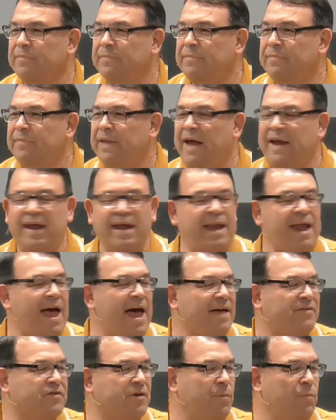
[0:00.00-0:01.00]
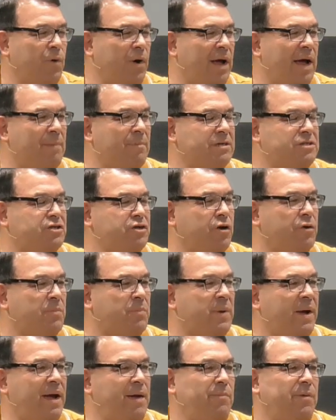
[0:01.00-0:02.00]
They didn't ask him, well, how much you going to
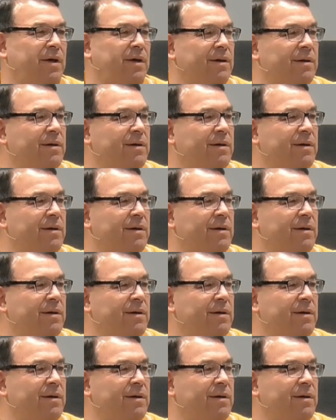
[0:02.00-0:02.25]
pay me?